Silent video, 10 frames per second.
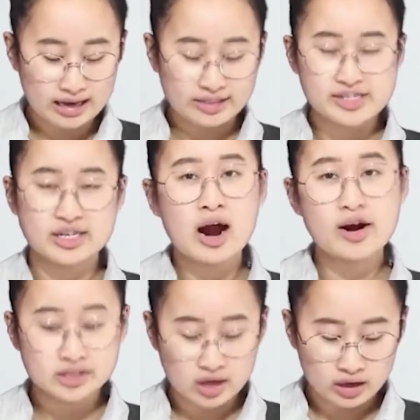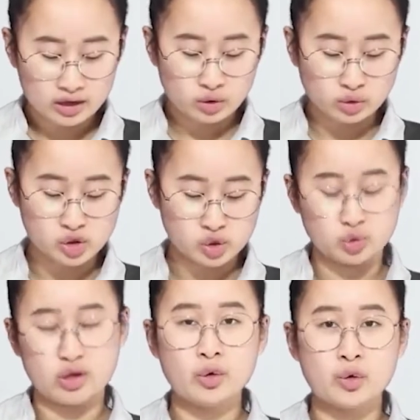There's a character called
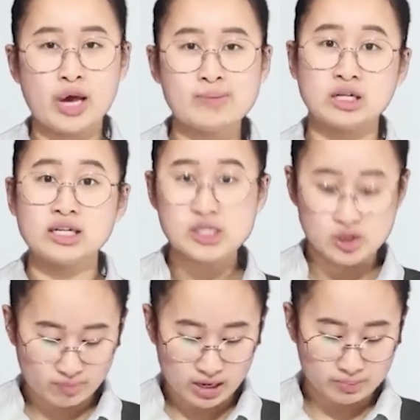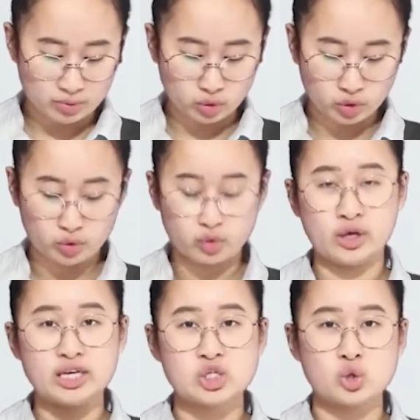Sulla who keeps a list of people who
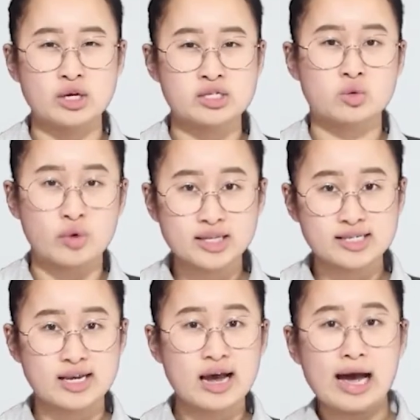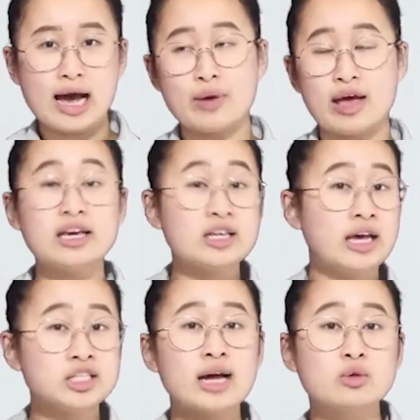he saw as threats.
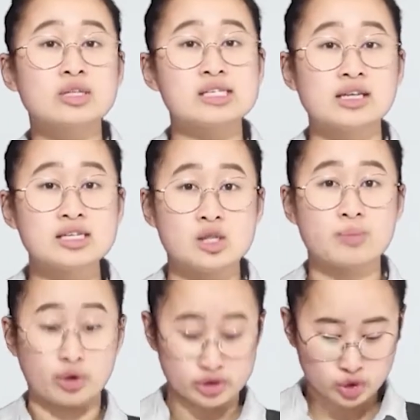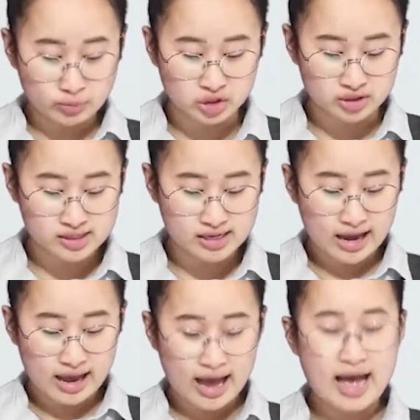He titled this list the proscriptions,
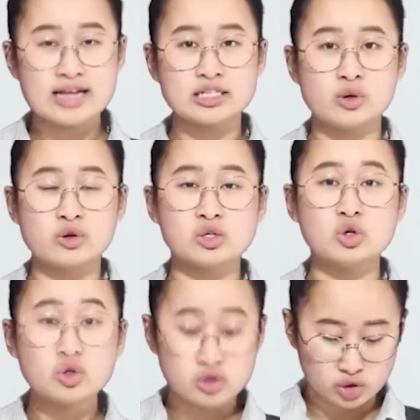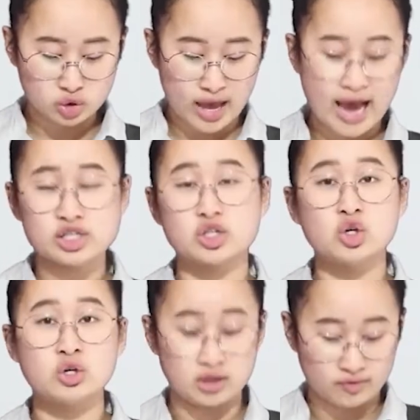and it was used to
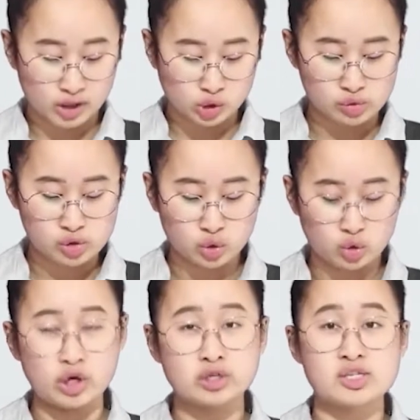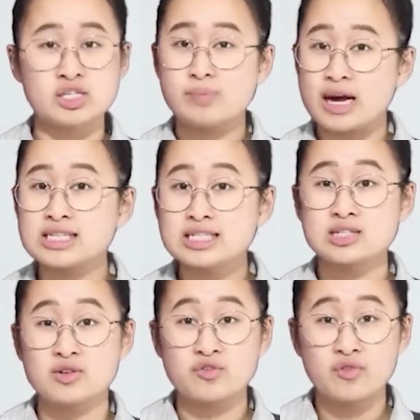execute individuals who were suspected to
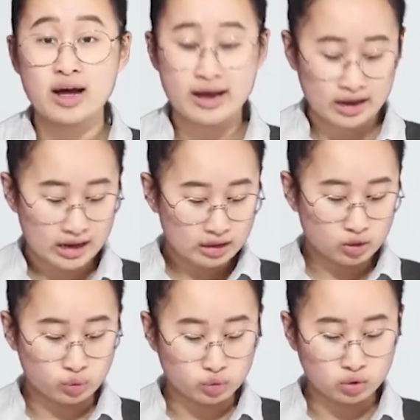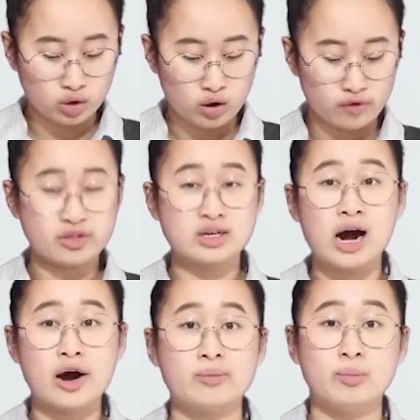defy the rule of the
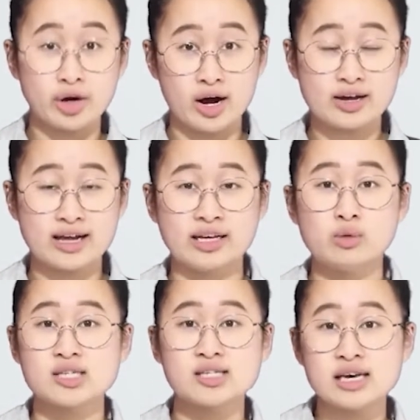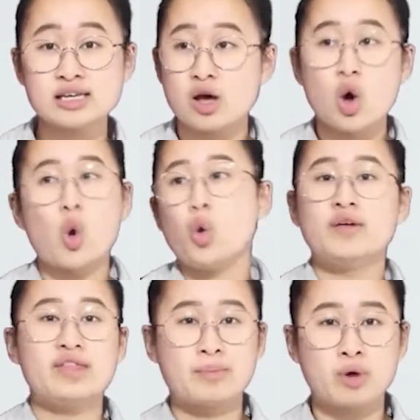current monarch, and he would seize all
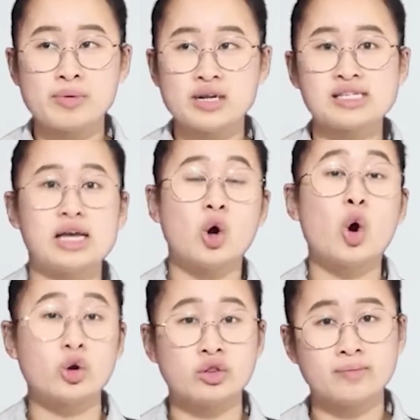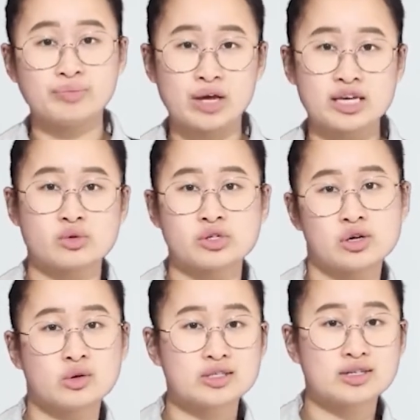of their properties and own them as a
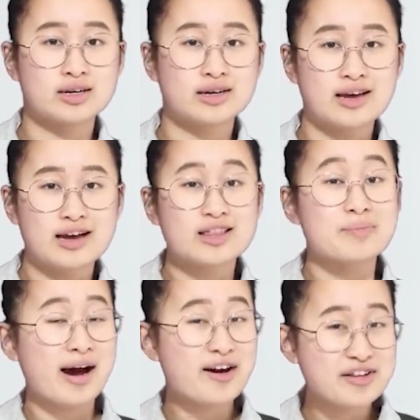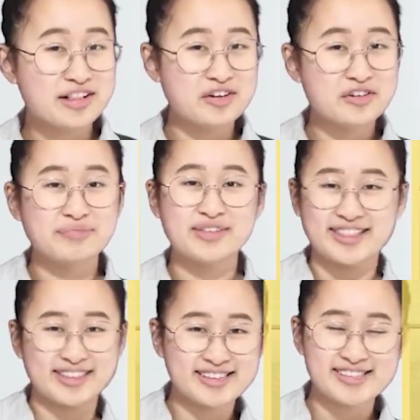result. The parallel,
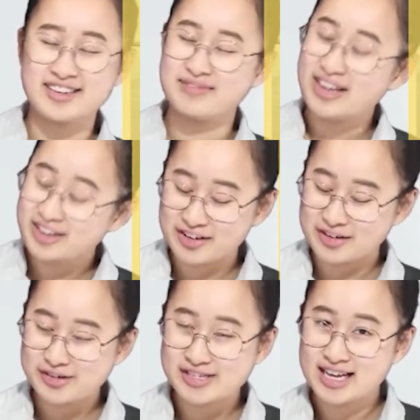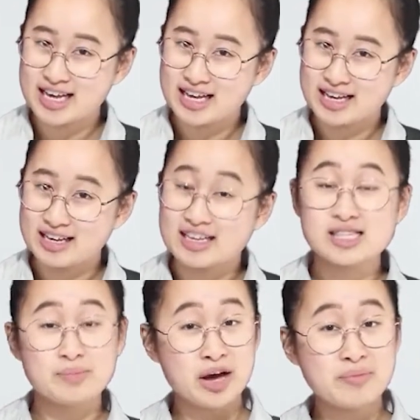get this, in Mean Girls is
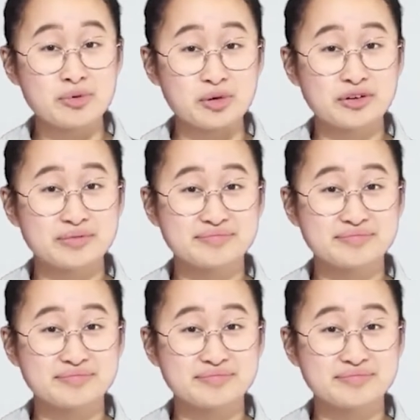the burn book.